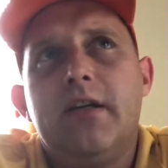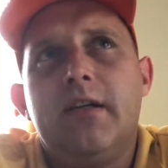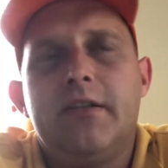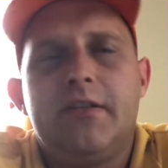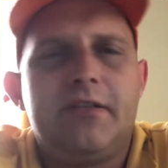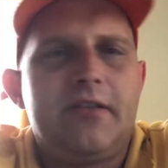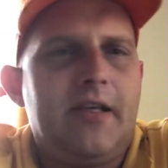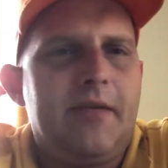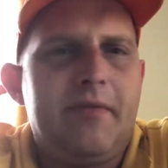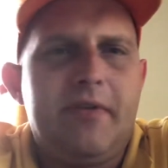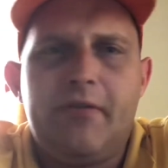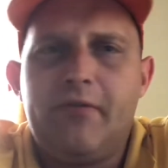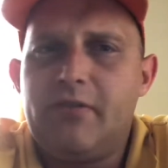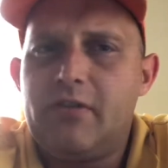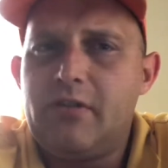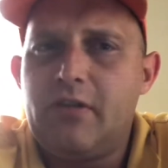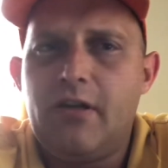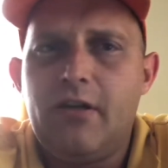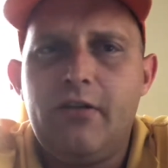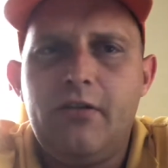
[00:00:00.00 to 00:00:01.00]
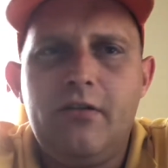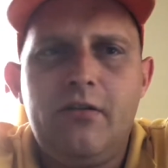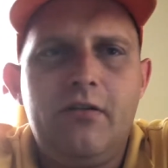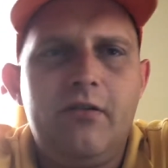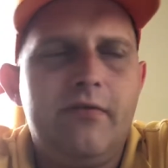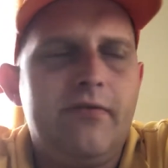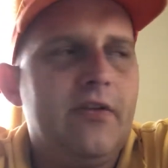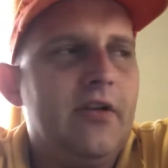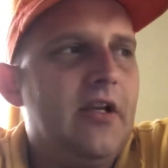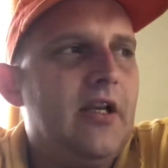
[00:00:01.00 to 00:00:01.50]
Same thing with
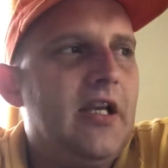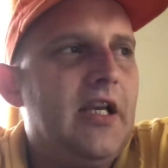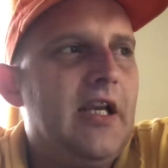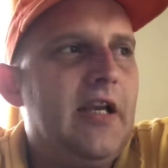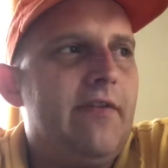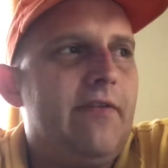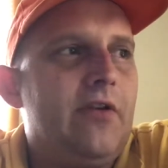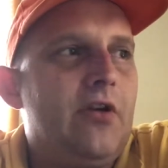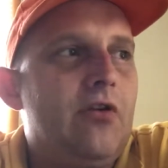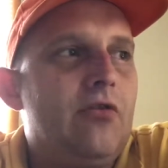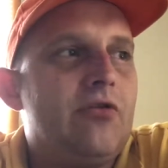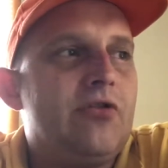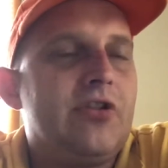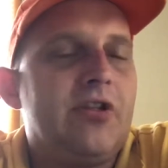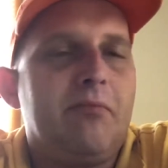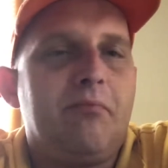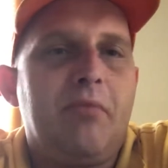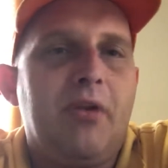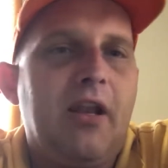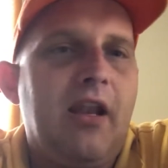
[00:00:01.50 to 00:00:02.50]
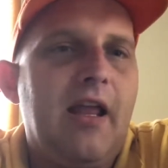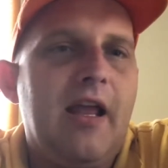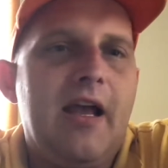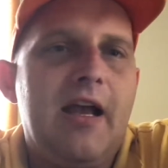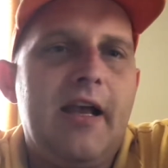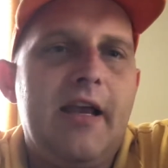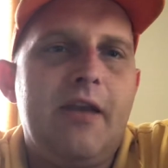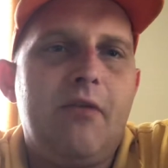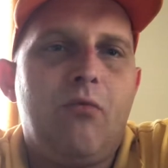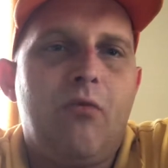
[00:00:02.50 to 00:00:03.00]
stove. if you
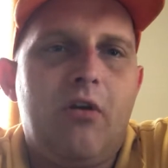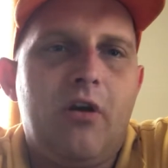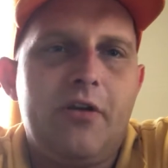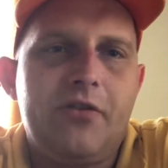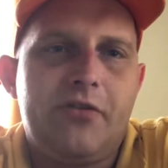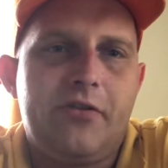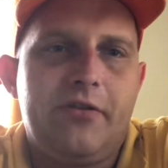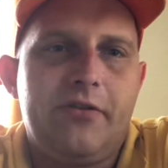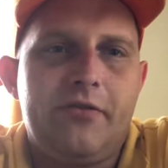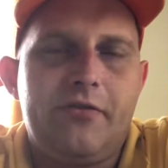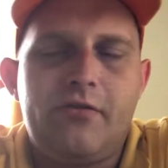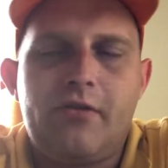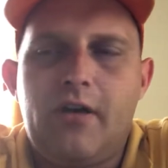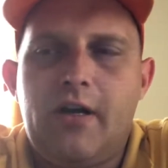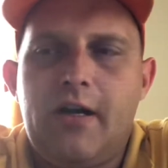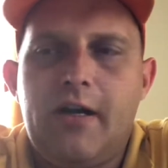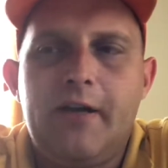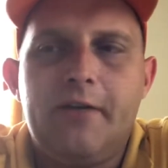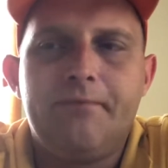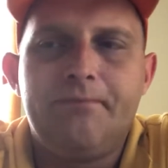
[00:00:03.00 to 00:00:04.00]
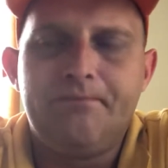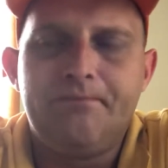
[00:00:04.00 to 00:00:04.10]
supply a washer and dryer.